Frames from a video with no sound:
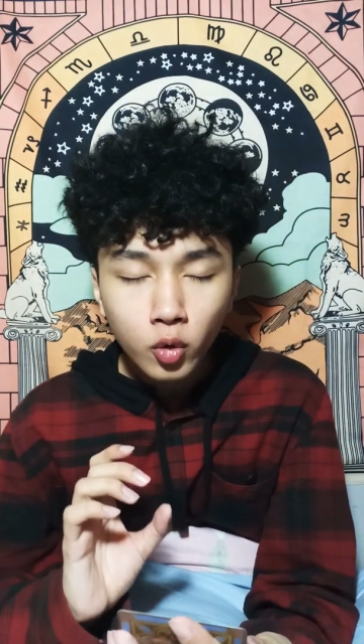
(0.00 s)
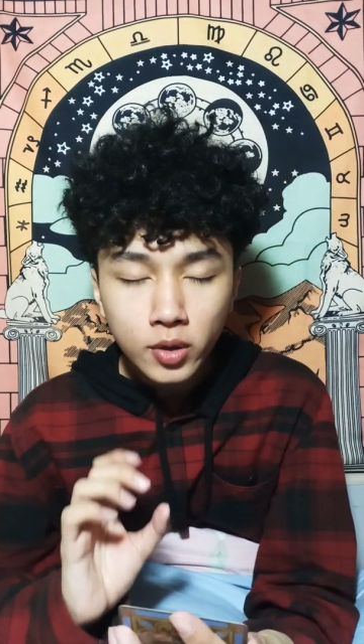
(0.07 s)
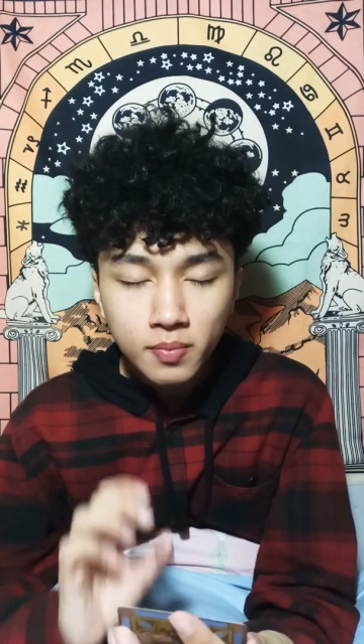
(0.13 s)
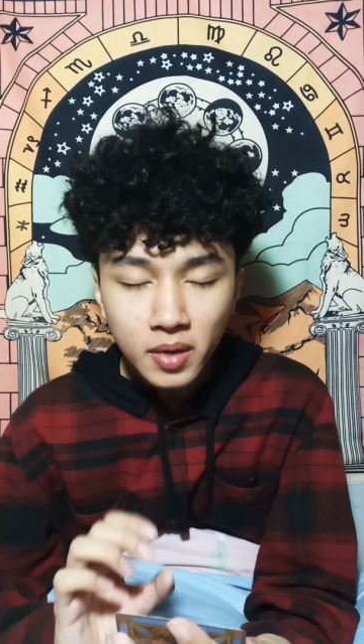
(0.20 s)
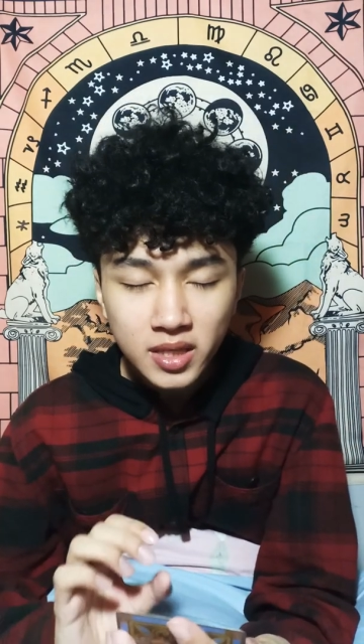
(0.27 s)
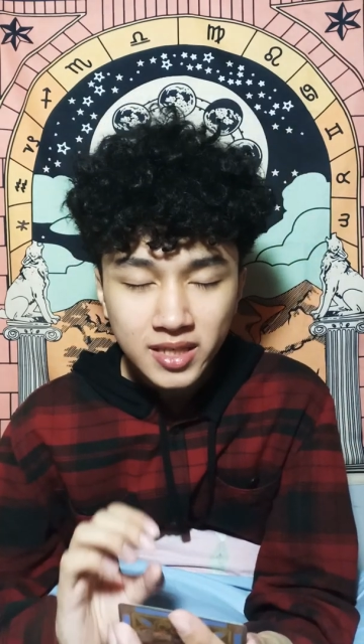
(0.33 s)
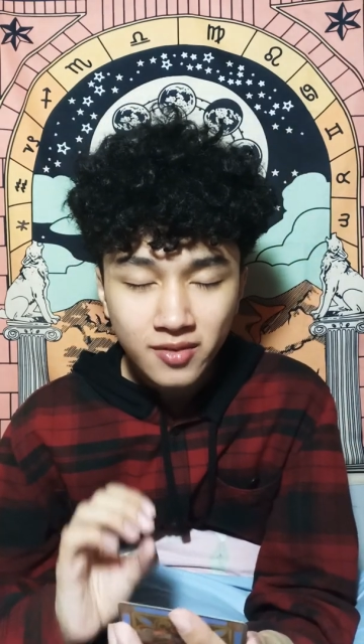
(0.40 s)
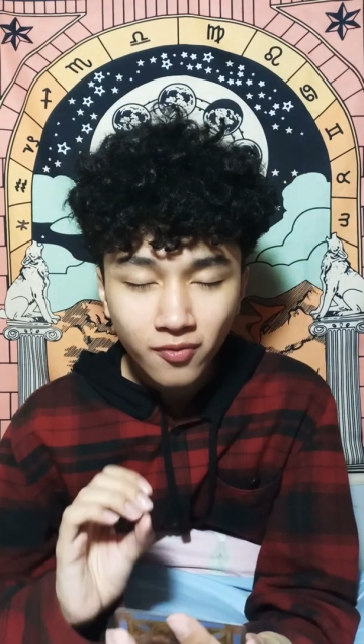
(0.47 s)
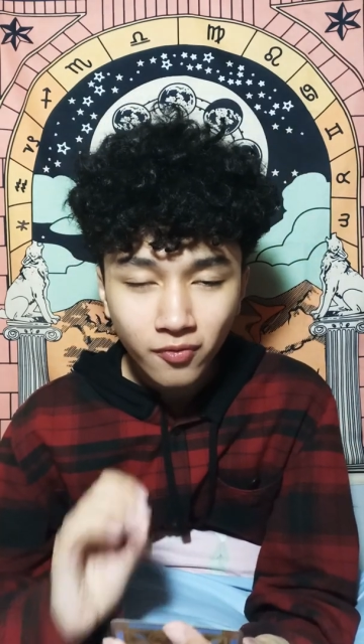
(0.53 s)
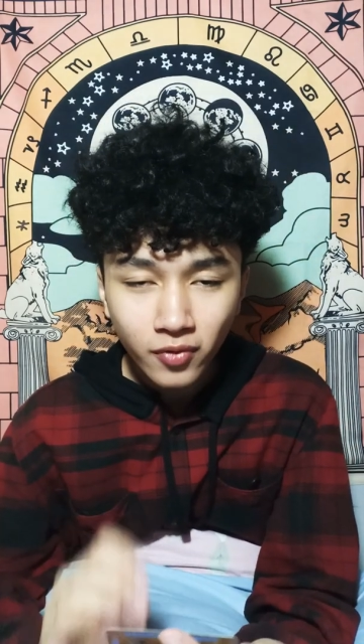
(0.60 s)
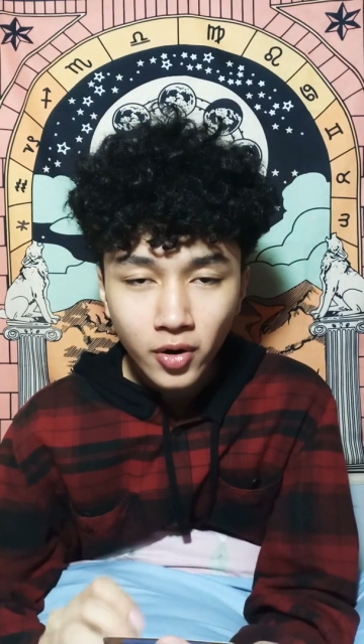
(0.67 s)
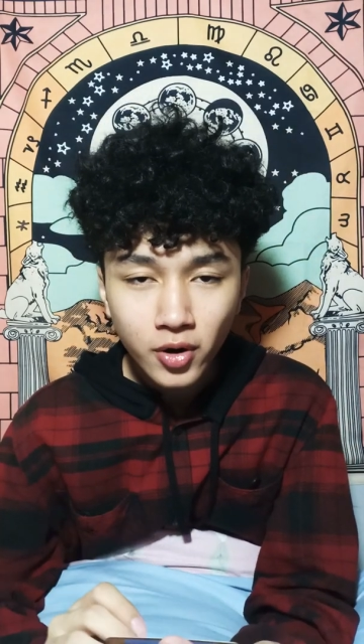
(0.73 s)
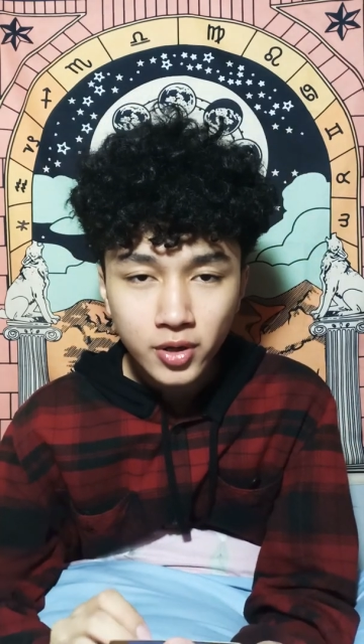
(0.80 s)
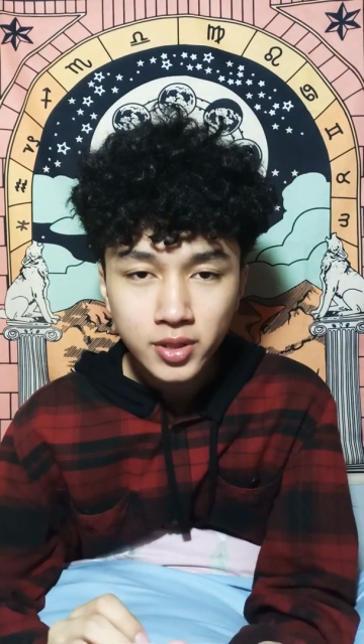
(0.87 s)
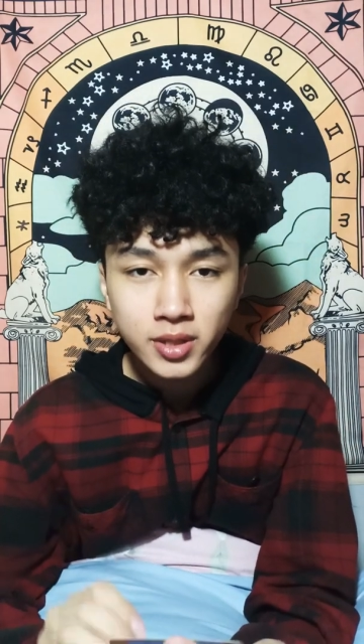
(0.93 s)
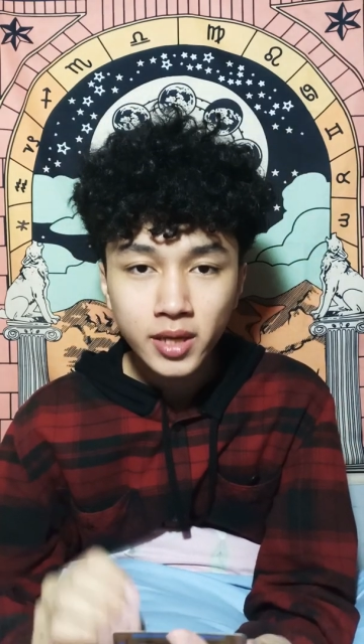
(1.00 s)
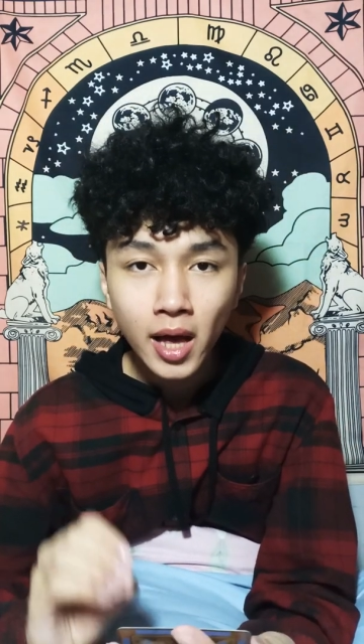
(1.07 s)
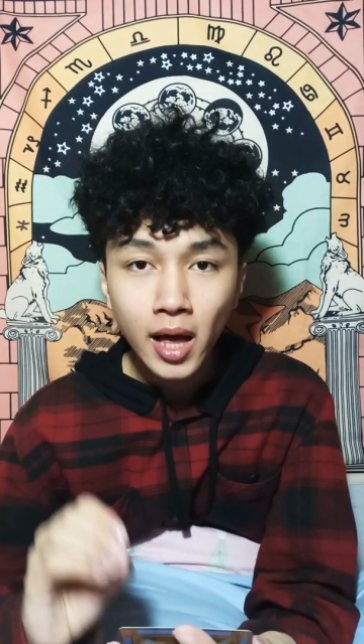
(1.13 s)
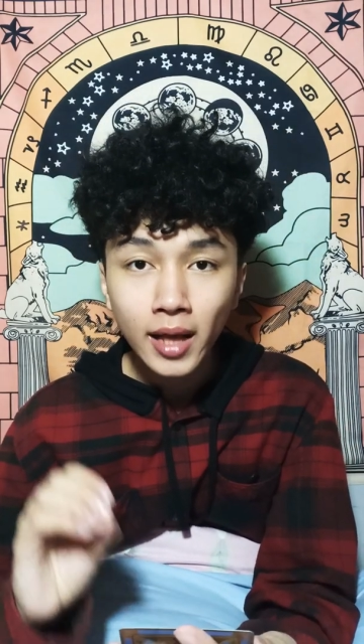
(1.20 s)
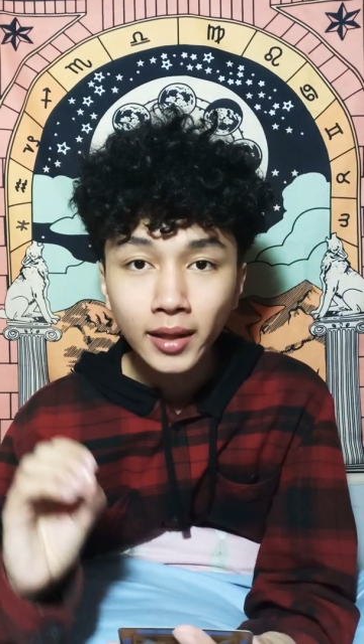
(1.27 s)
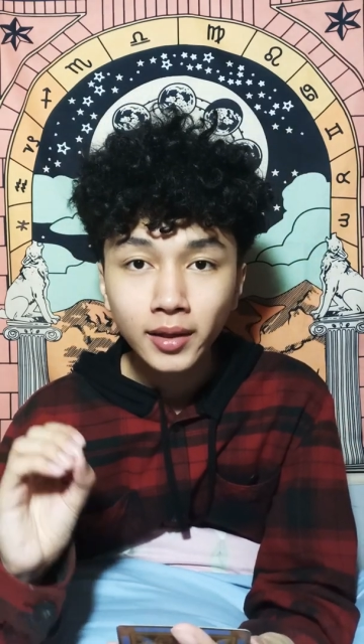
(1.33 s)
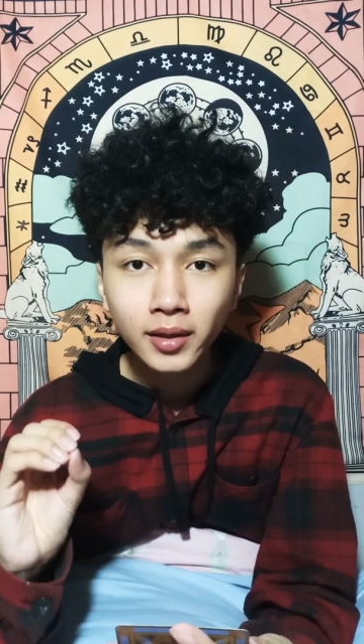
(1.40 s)
we must first
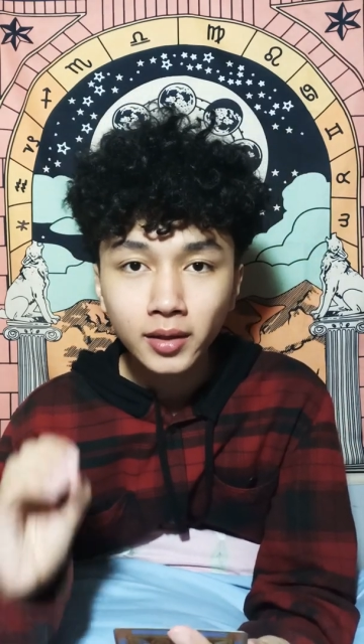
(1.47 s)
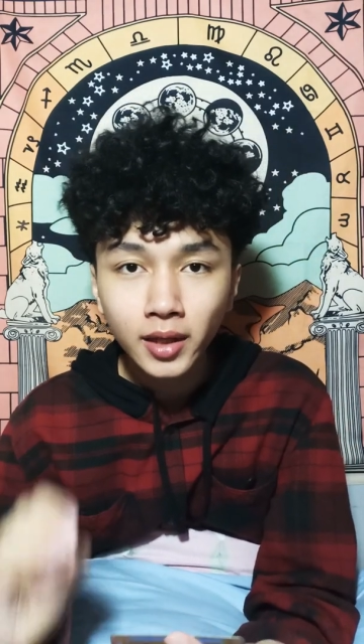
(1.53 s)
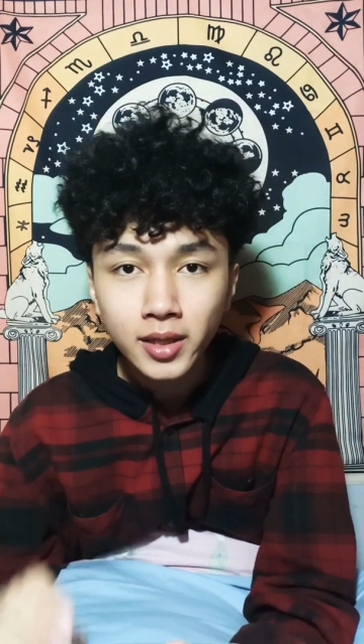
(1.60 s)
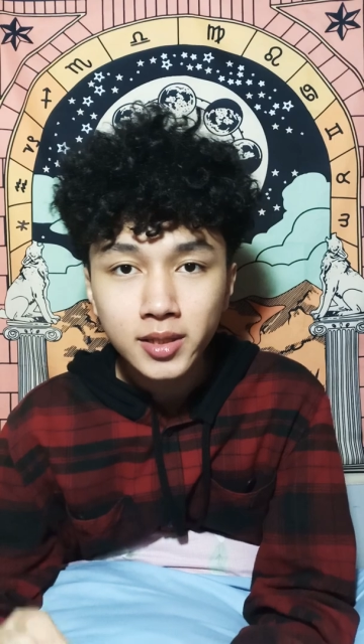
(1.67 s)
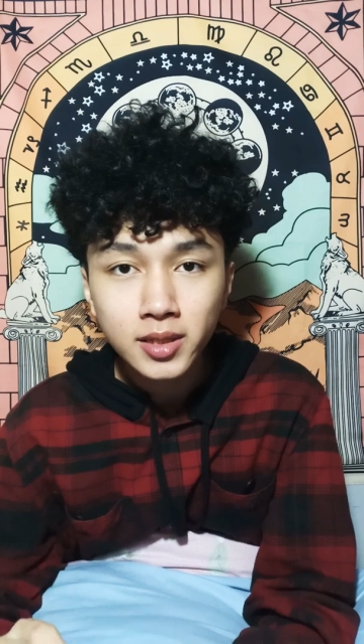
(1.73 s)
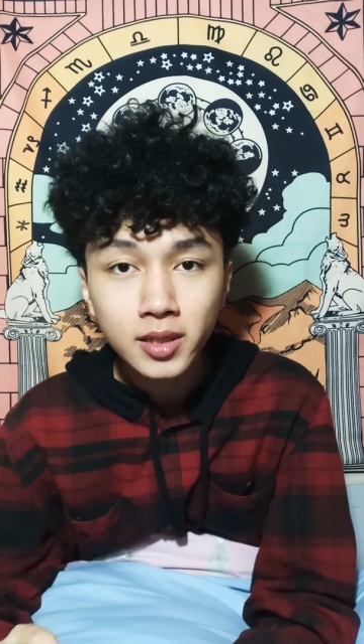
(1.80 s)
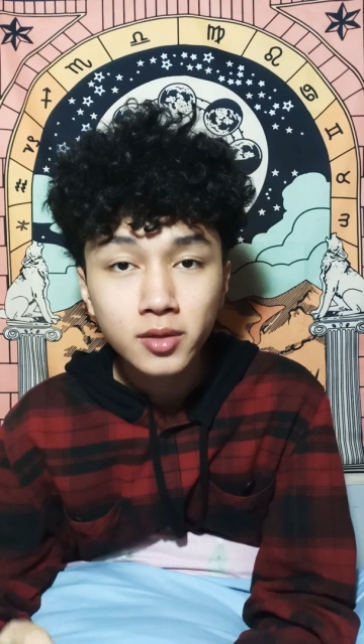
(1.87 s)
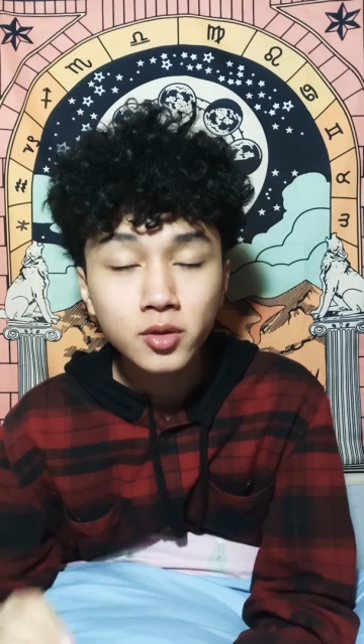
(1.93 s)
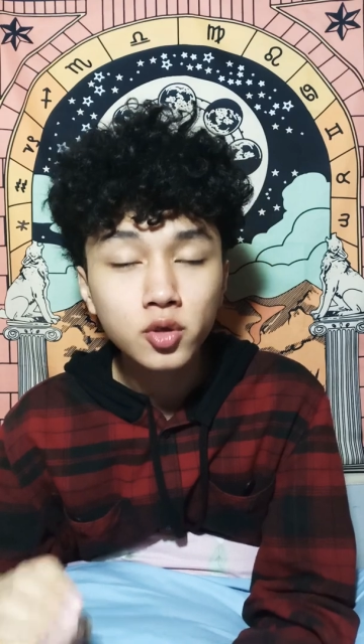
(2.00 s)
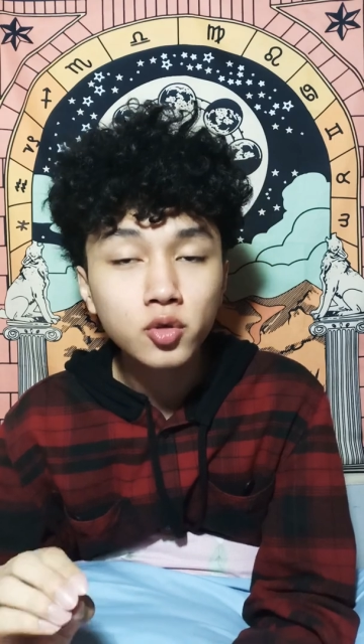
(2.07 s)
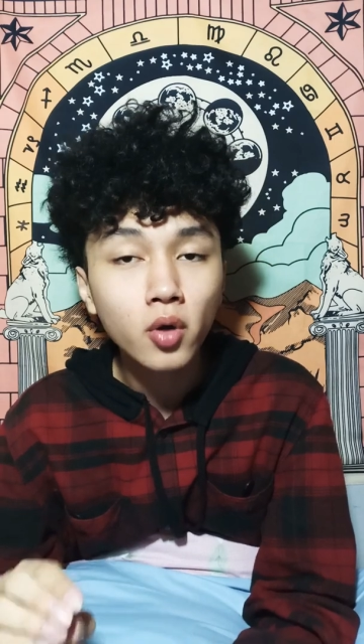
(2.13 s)
listen